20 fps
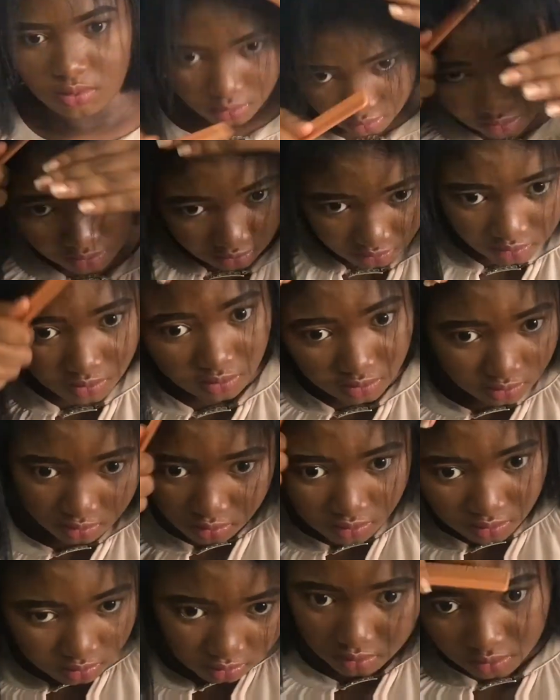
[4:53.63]
and then
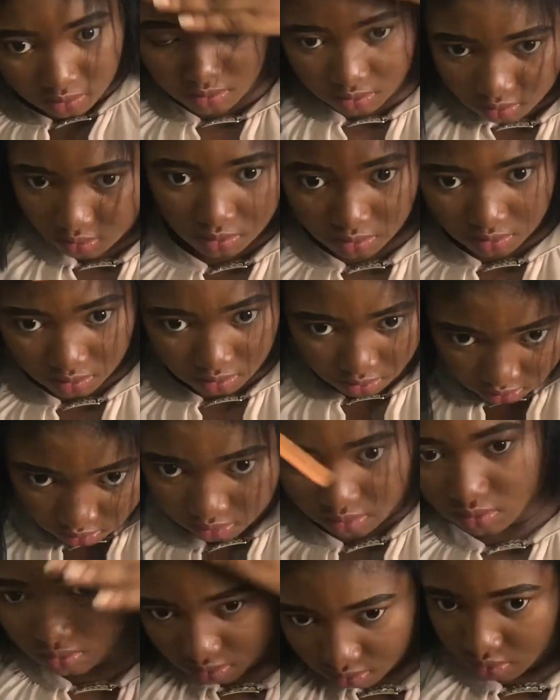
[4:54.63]
now I'm going to
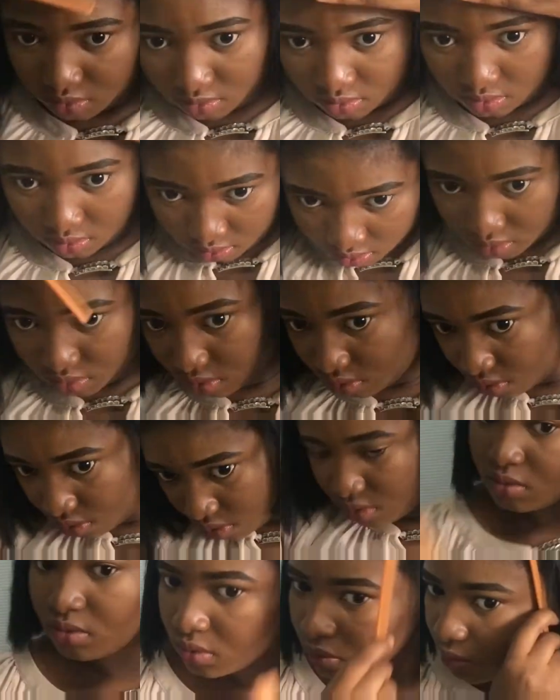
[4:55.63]
blend out the rest
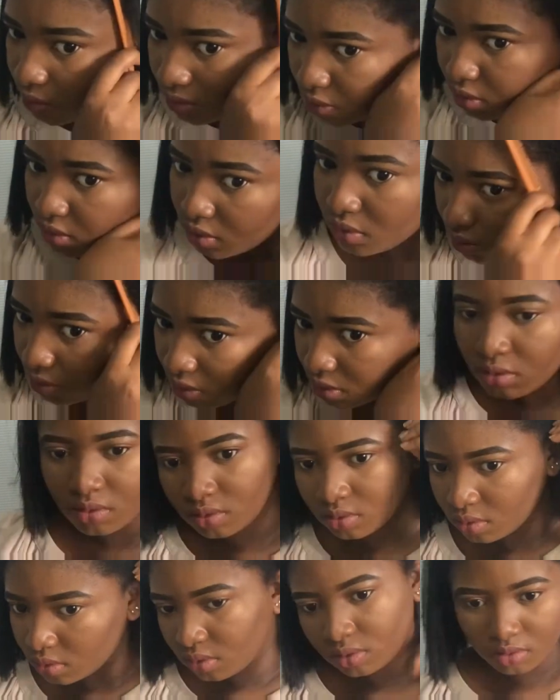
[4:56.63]
of my hair. I'm just
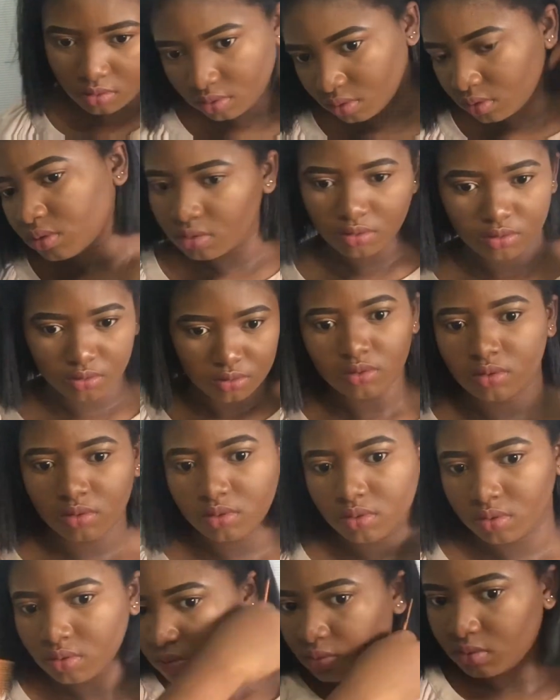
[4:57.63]
going to comb it to
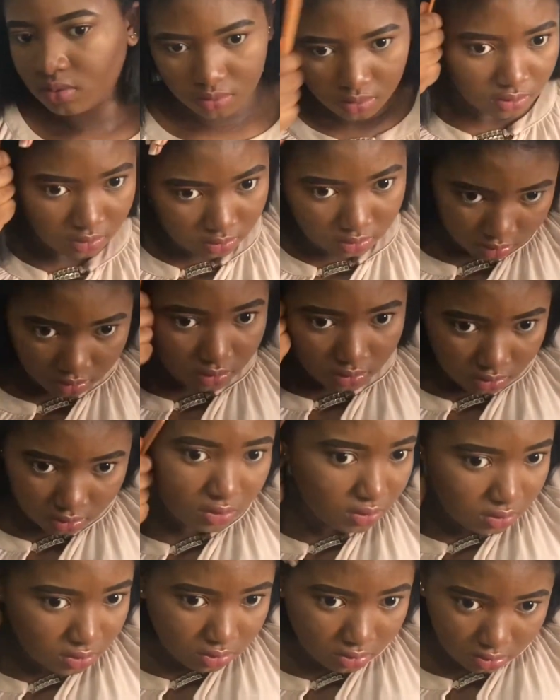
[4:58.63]
try and mix
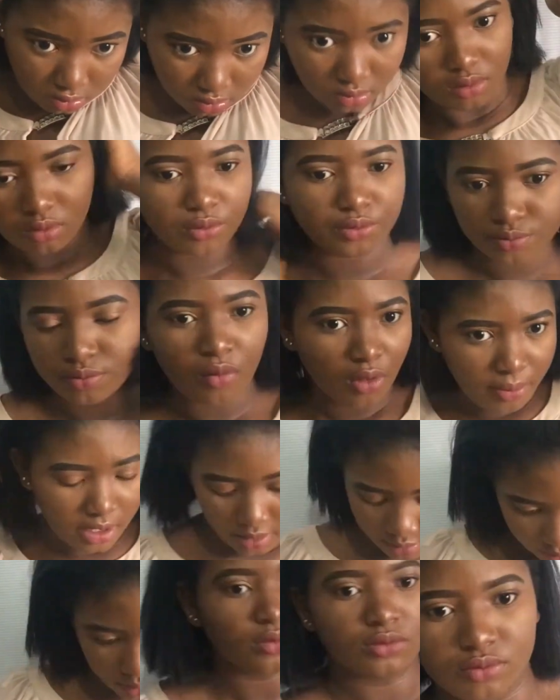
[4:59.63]
it with the wig.
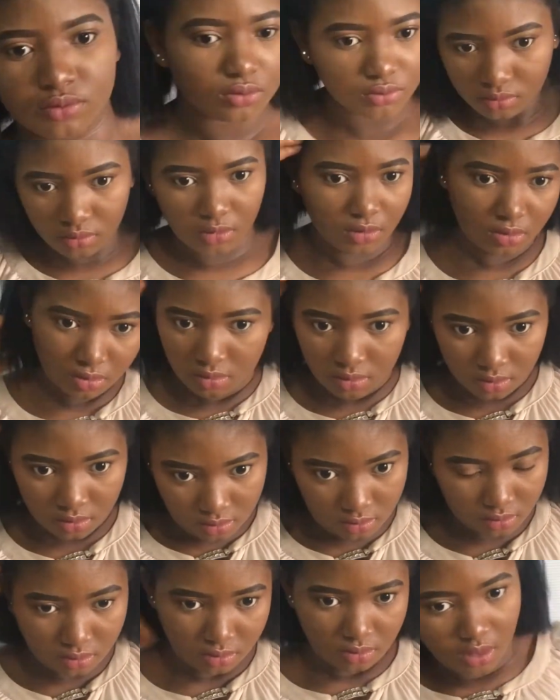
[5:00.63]

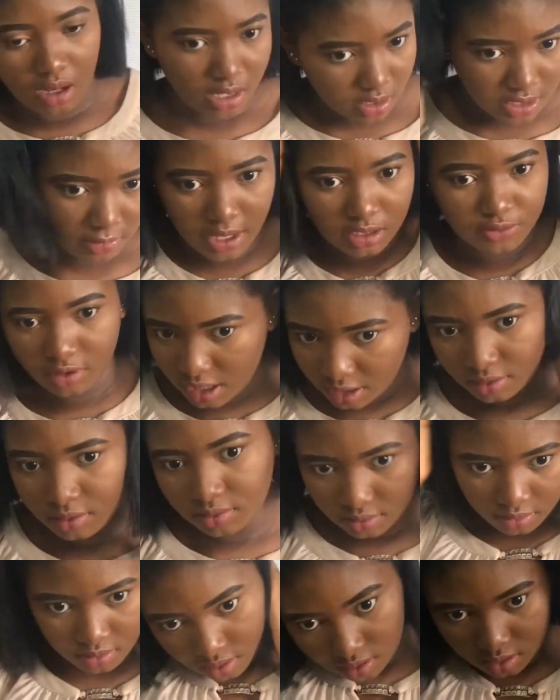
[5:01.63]
I'm going to
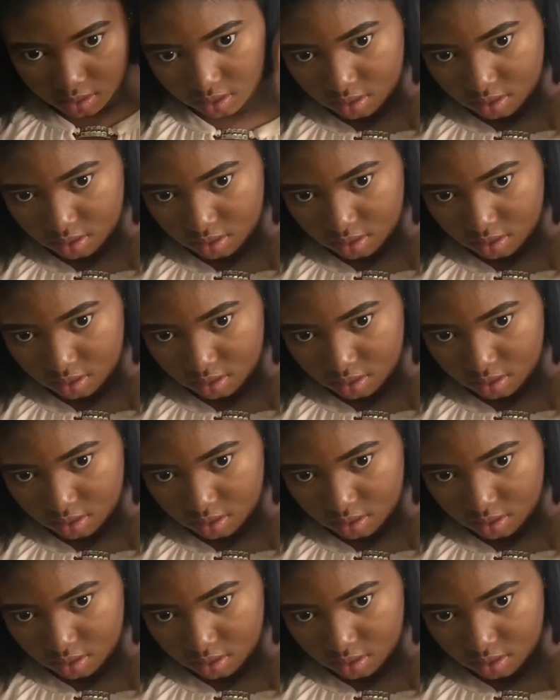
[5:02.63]
further